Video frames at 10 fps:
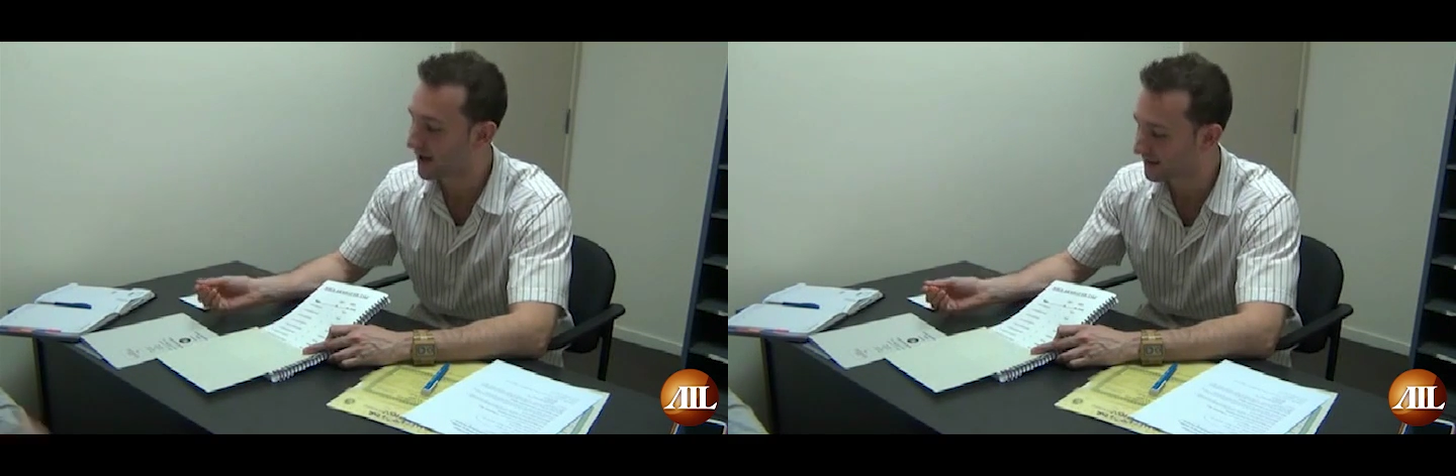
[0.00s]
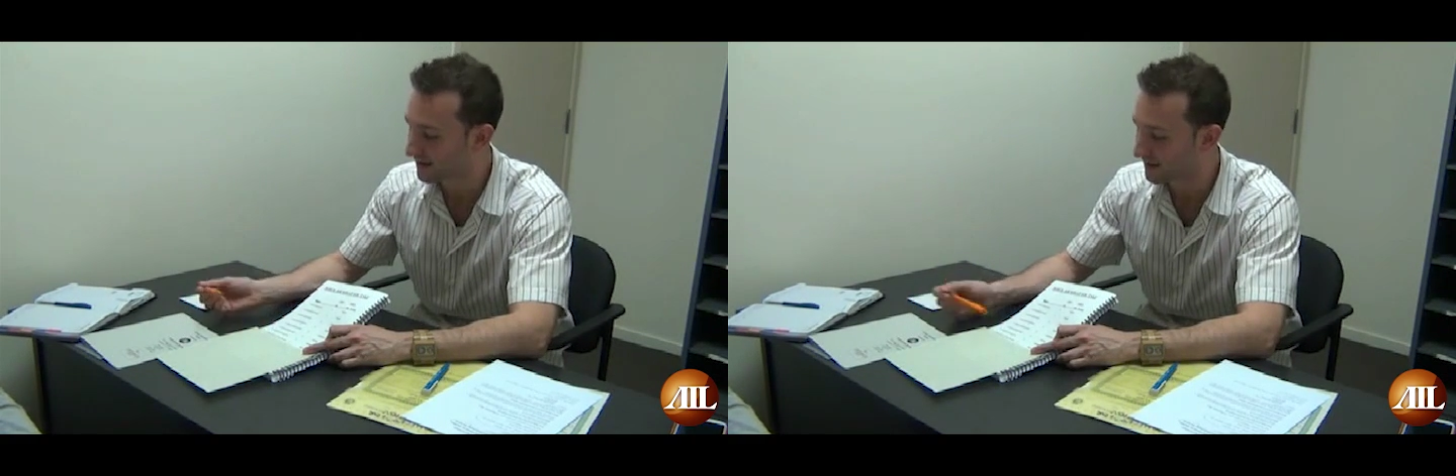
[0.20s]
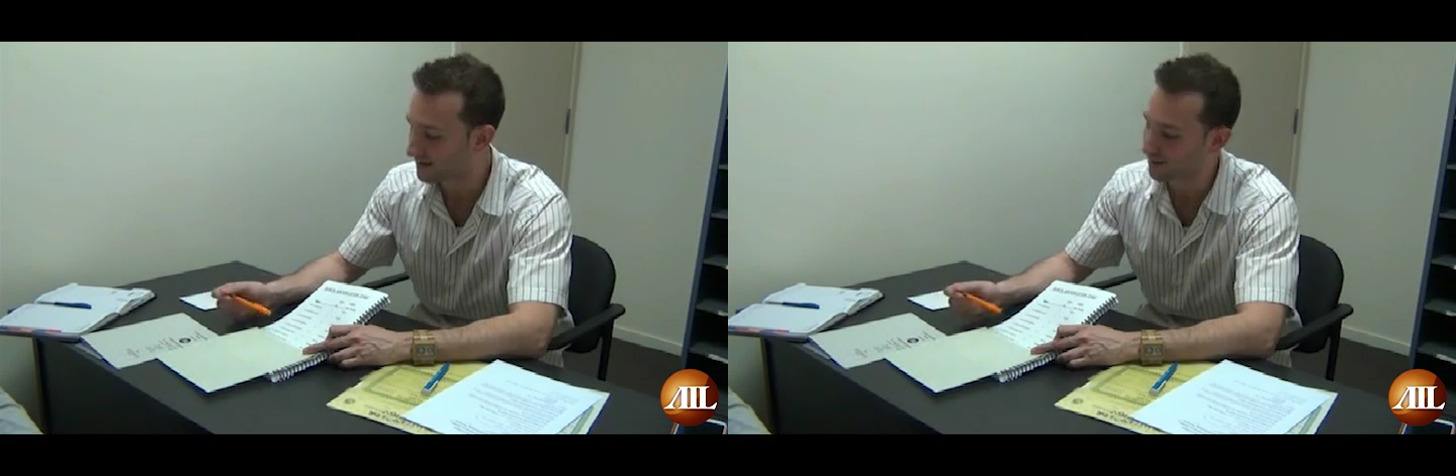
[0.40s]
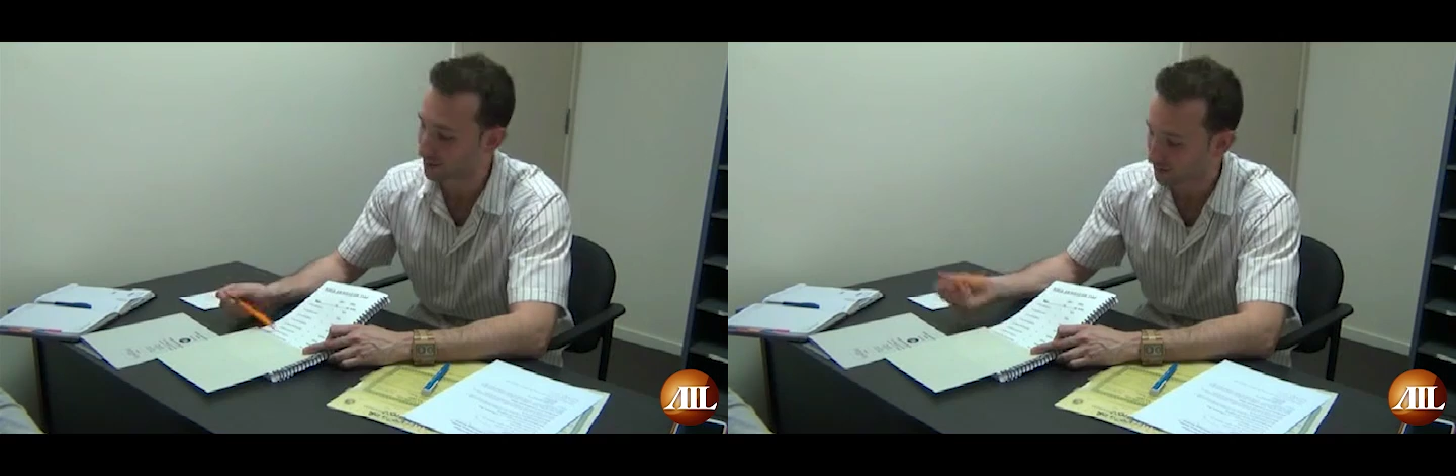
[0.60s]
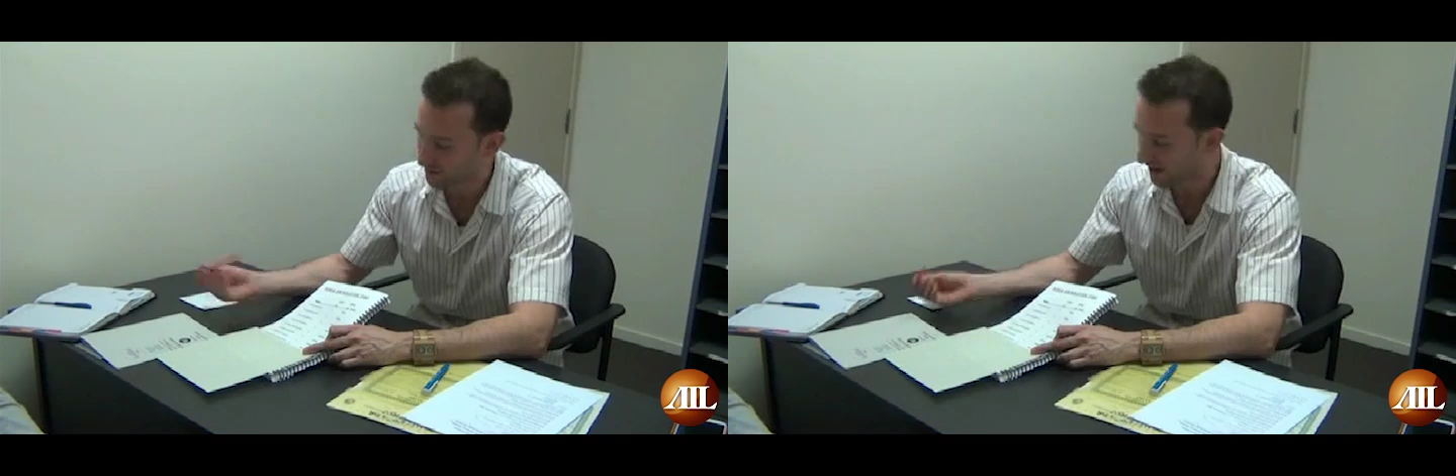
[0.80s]
A&E
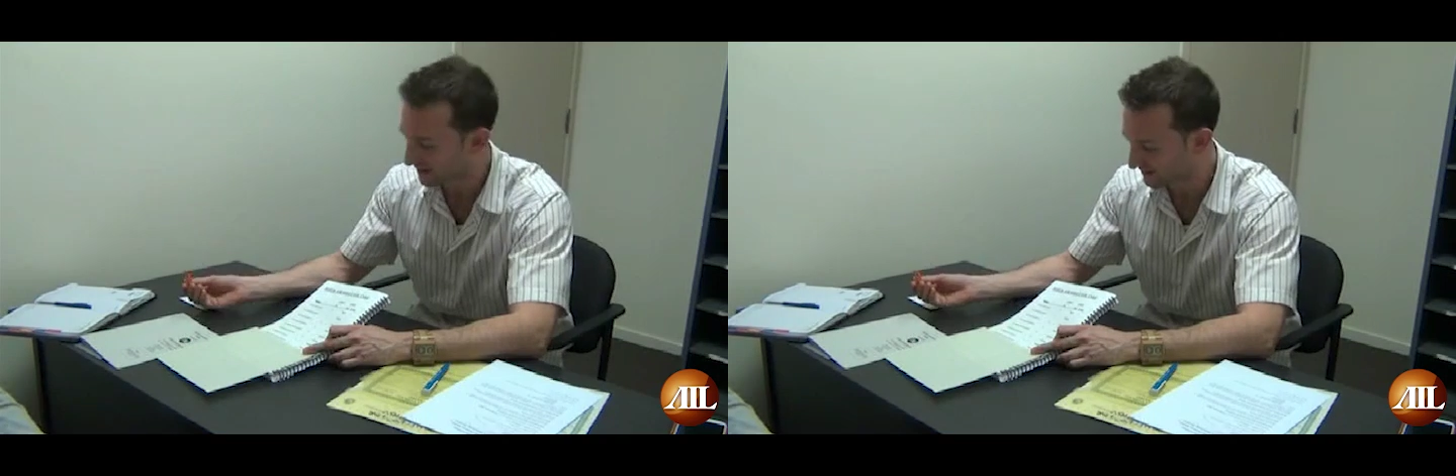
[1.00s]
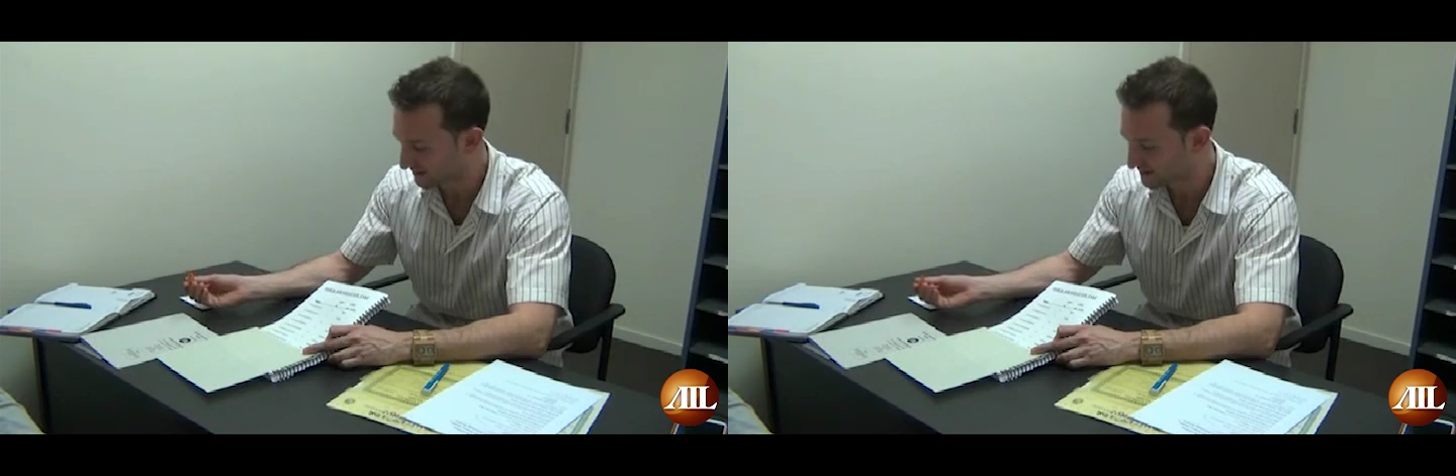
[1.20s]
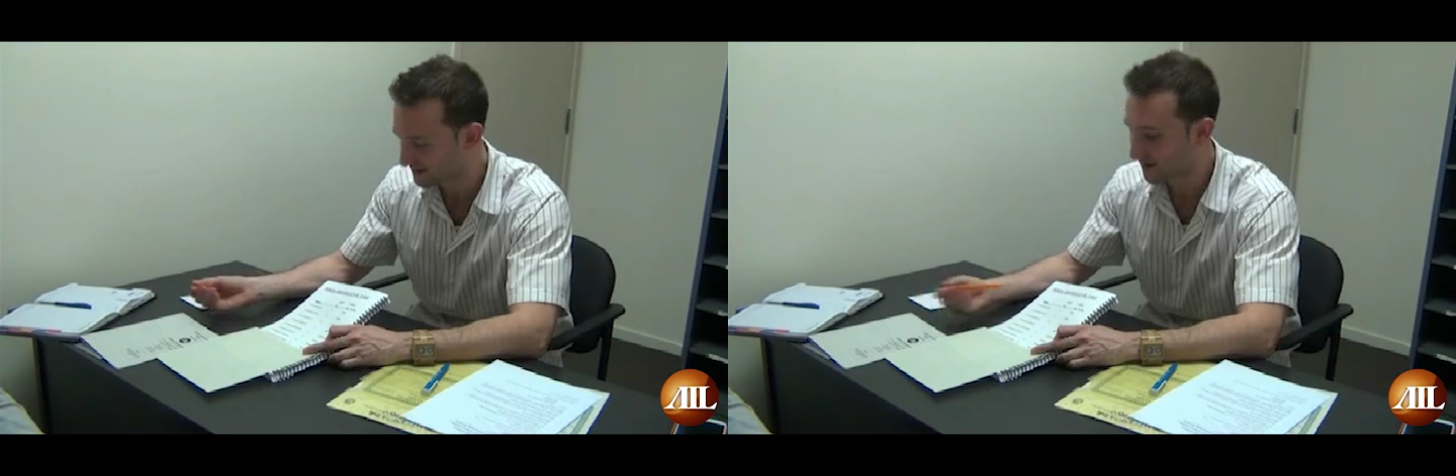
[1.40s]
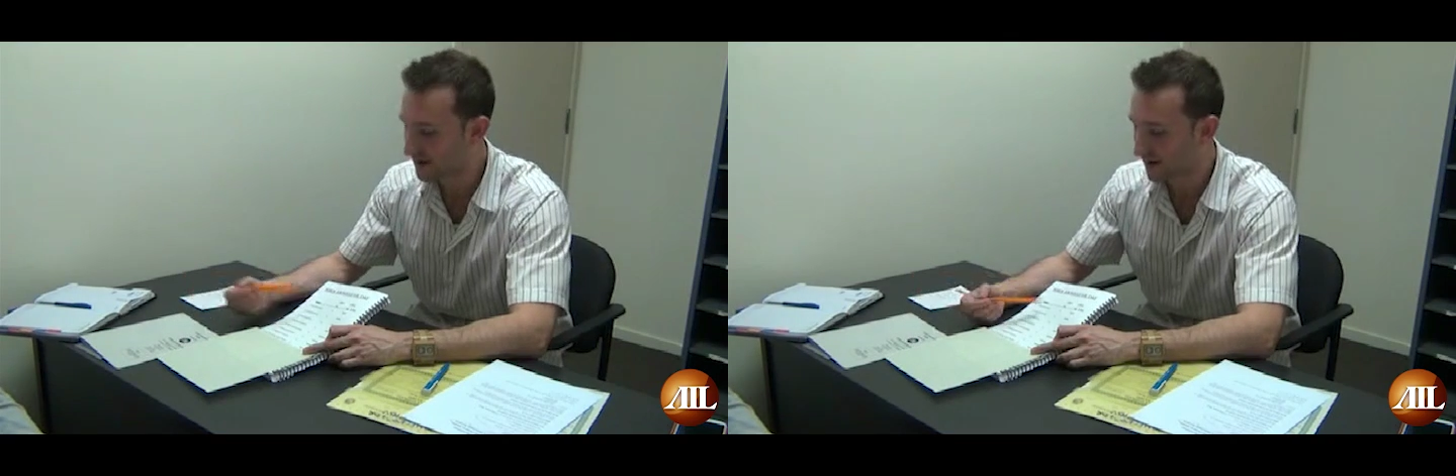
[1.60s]
or the doctors,